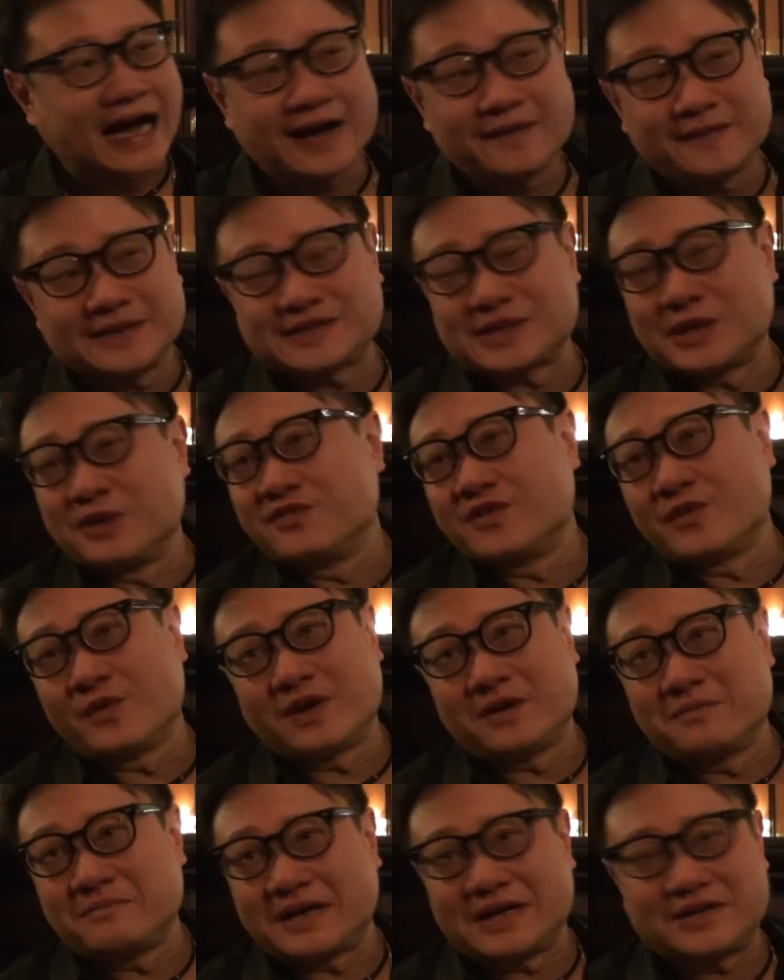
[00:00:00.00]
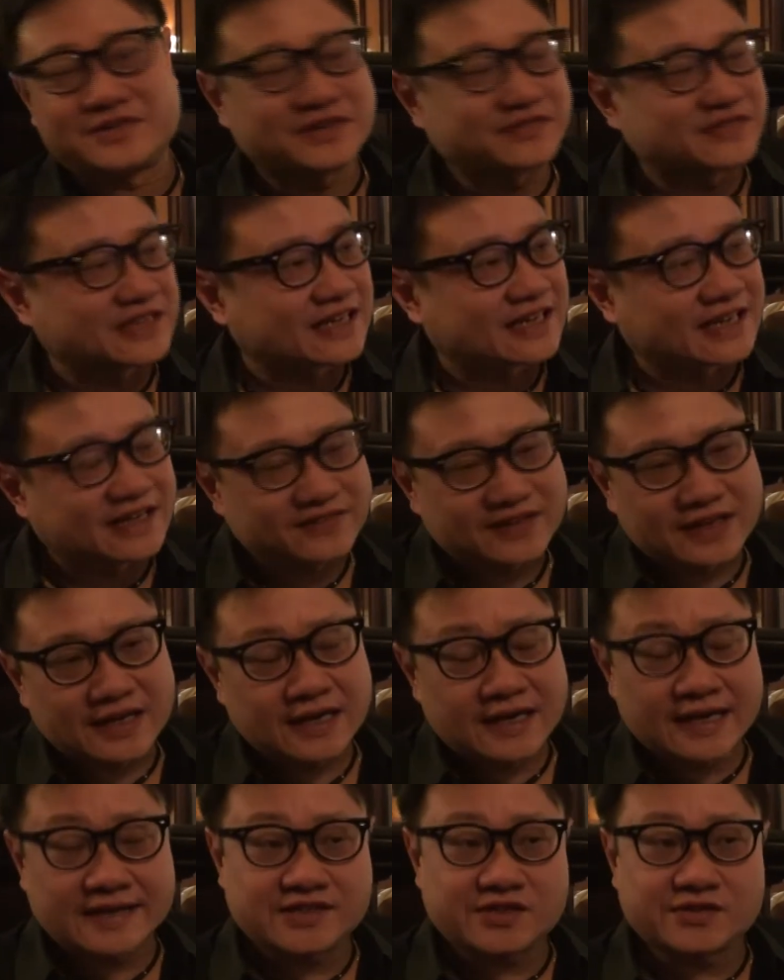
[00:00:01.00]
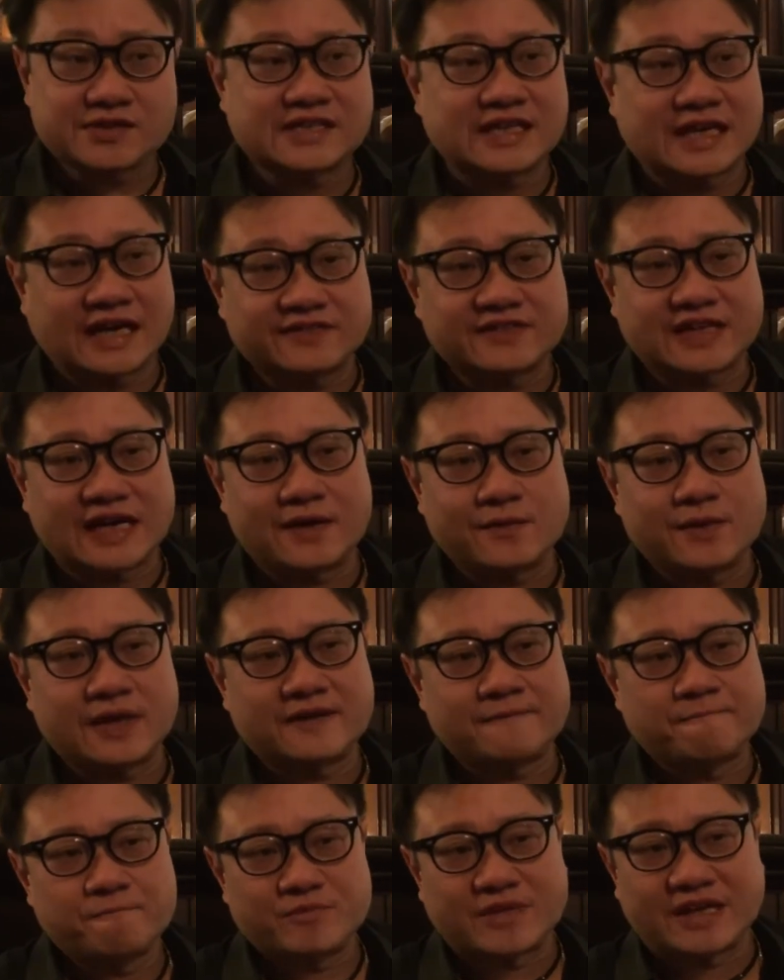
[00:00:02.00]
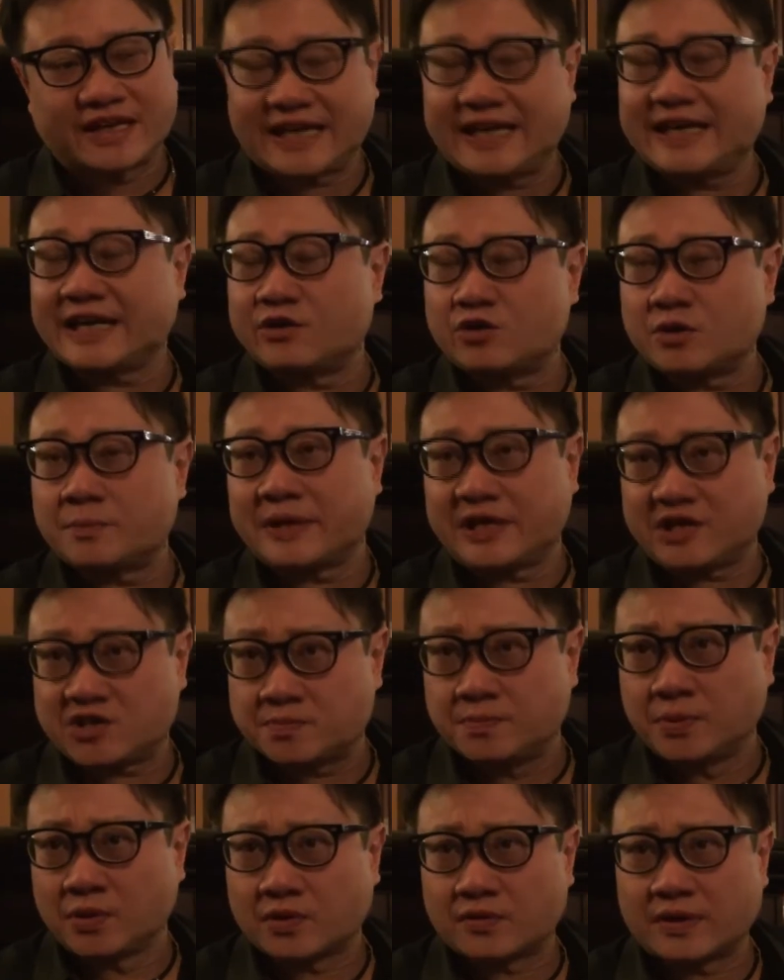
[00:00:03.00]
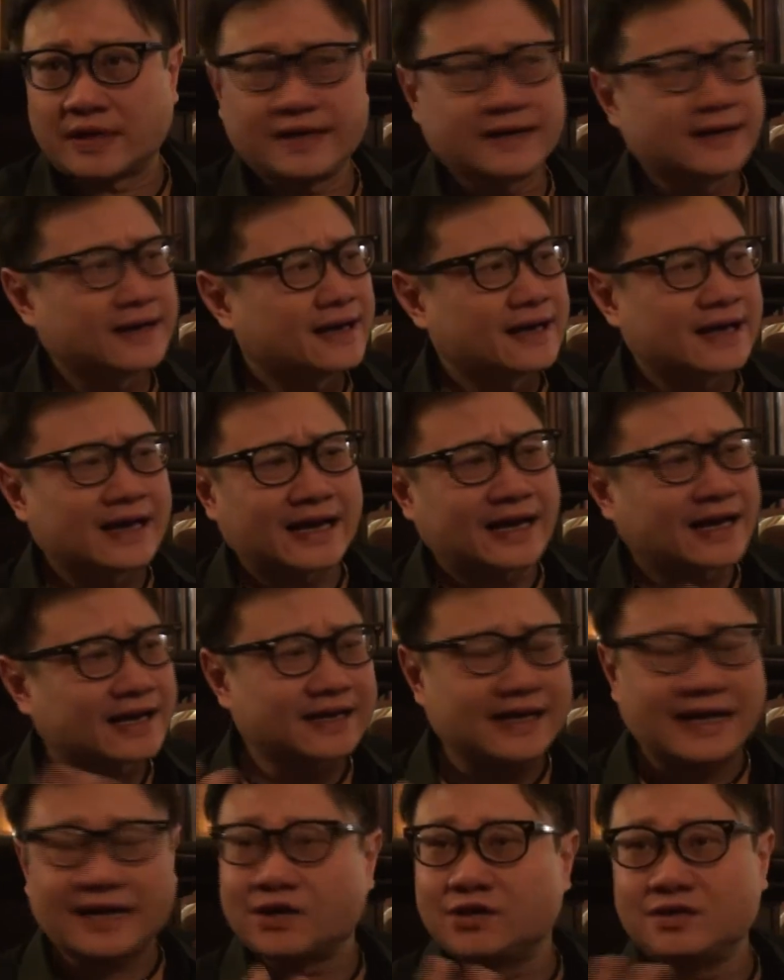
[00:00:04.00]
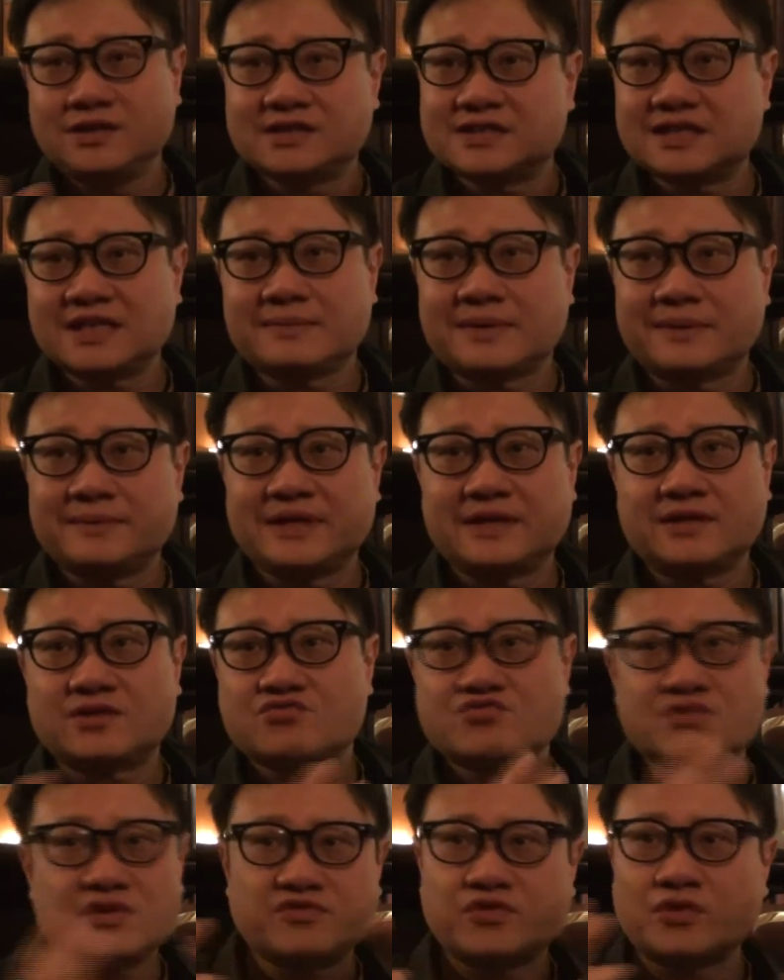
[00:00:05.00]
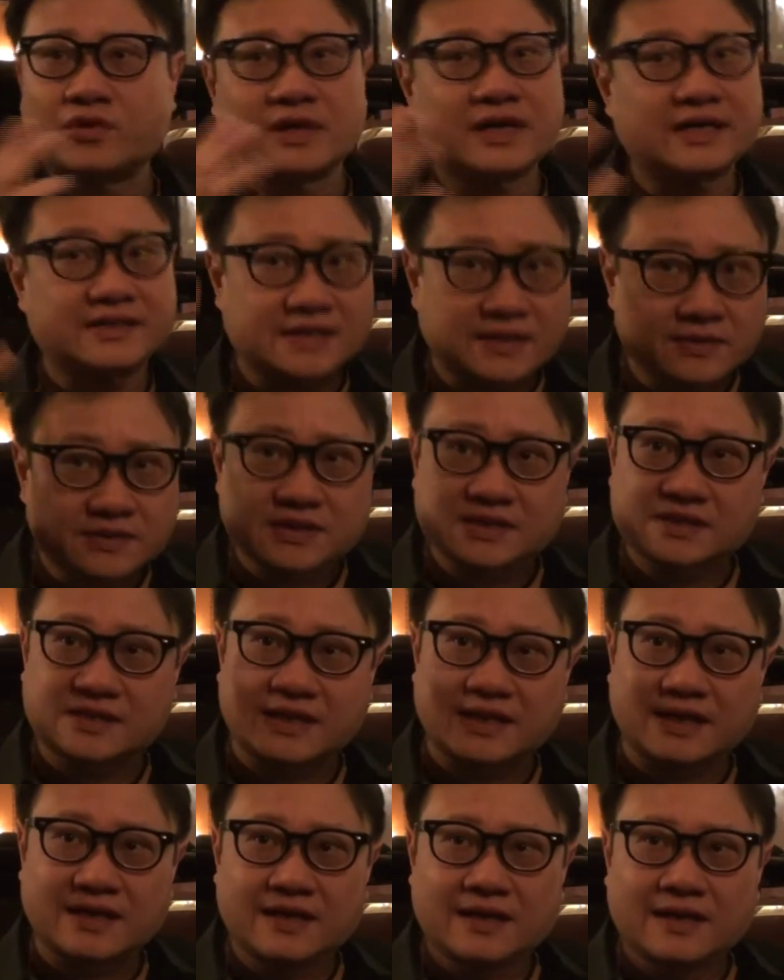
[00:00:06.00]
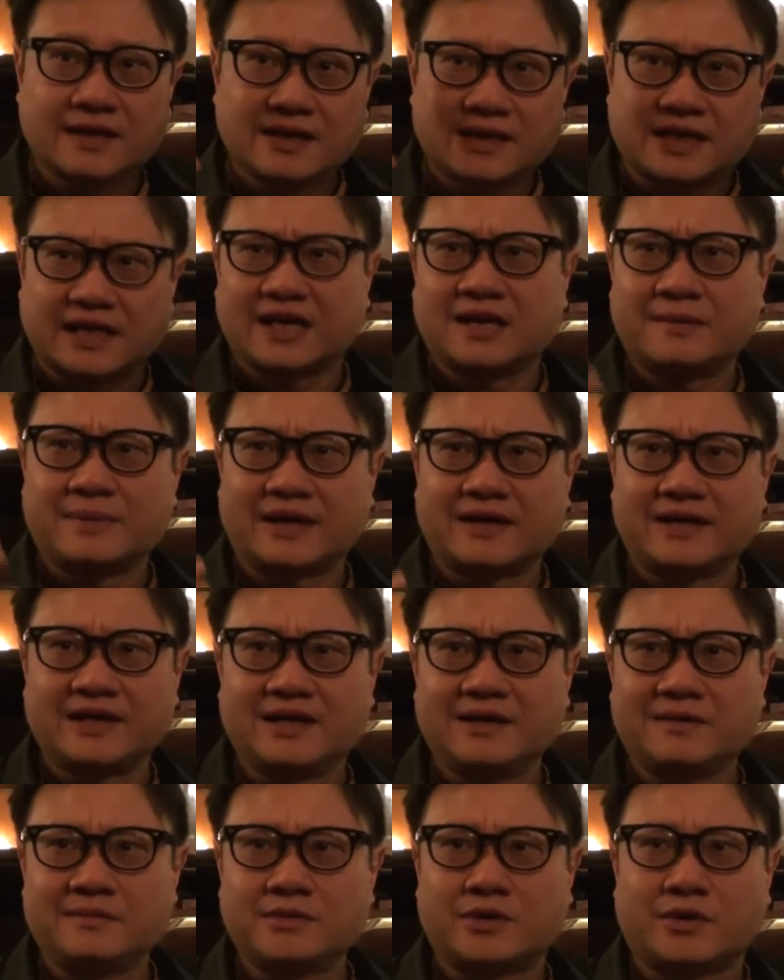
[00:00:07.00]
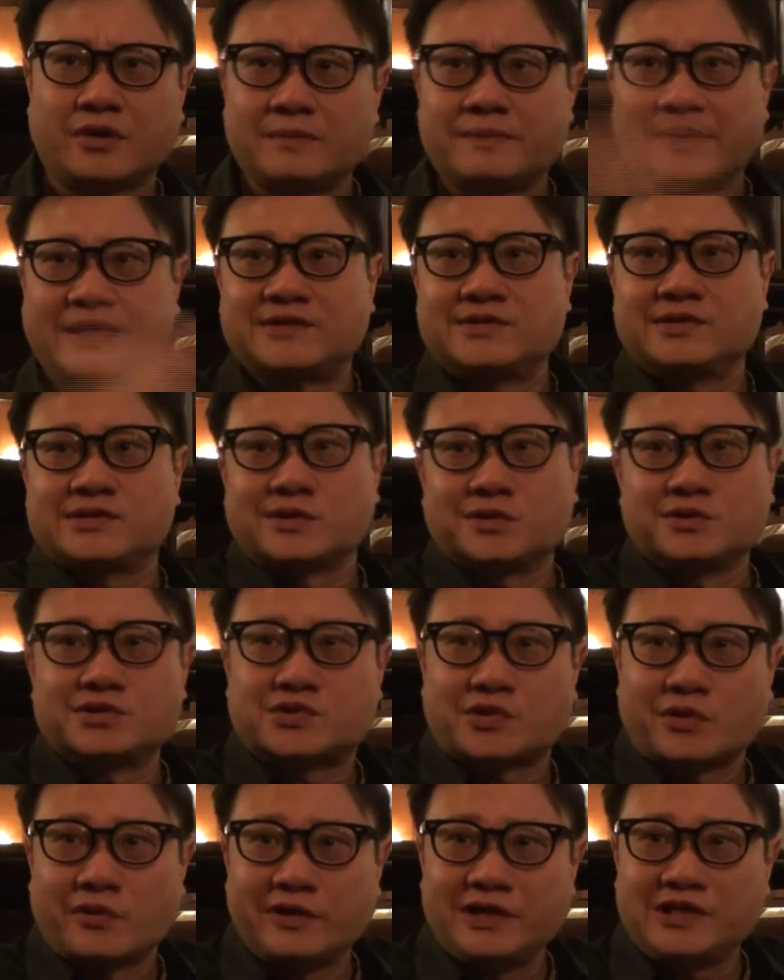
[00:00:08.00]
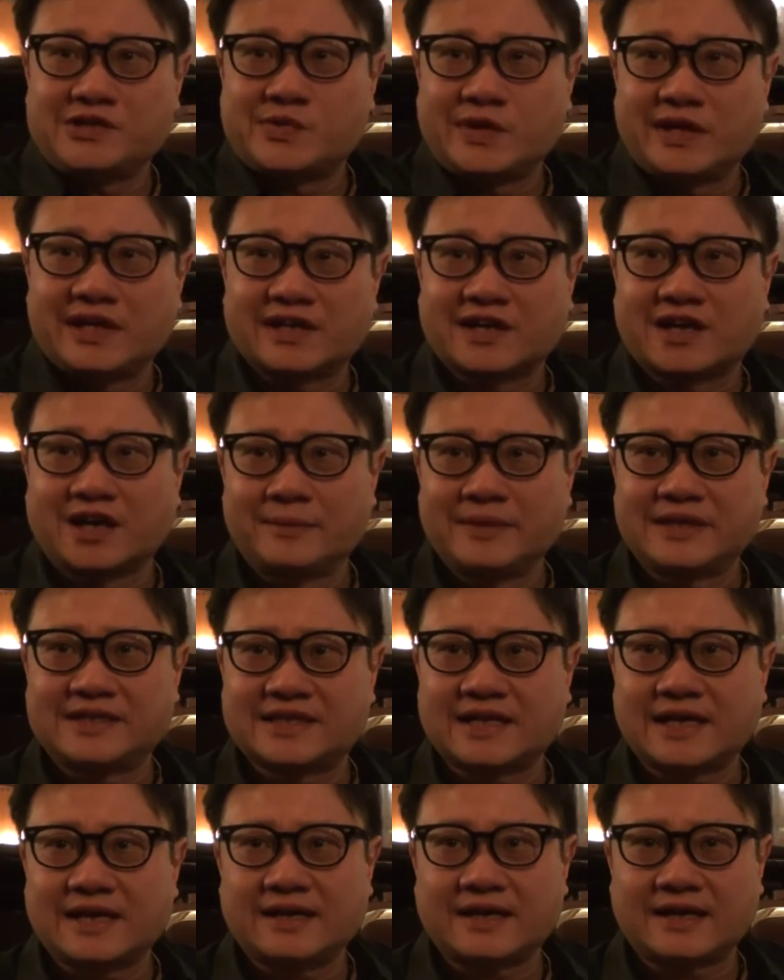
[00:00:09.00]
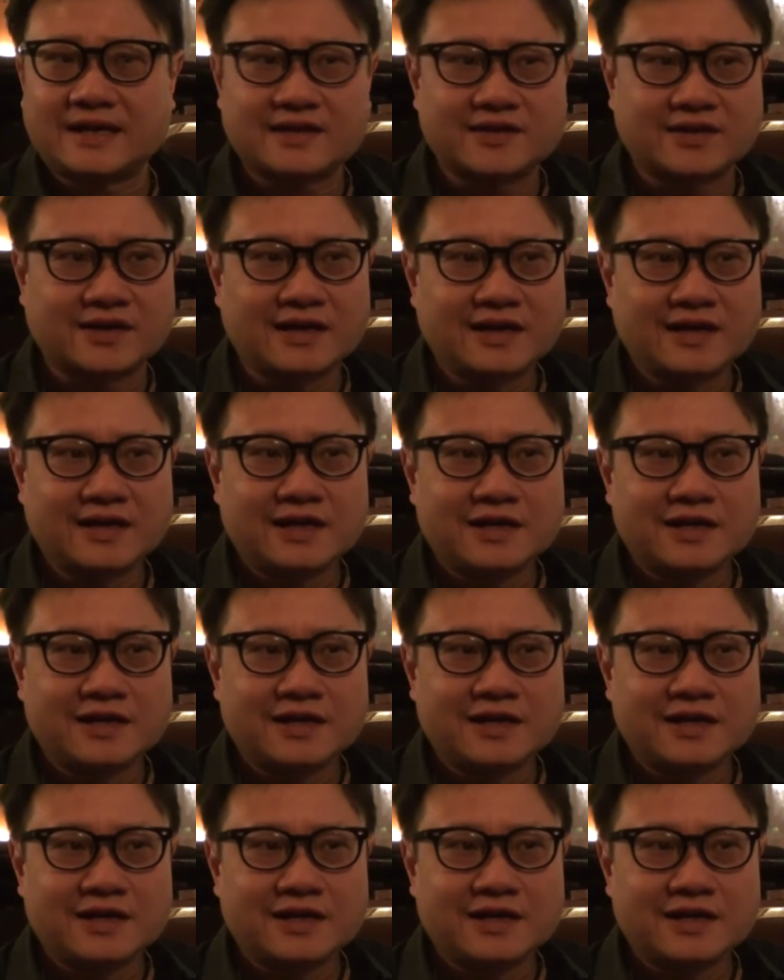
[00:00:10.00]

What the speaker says: I was overwhelmed by Adrifting Live. And seriously, after I read the 800-page book, right, I couldn't sleep. I mean, 3-4 nights I was just like thinking about him, going back to his old stories, reading the comics again, and I thought,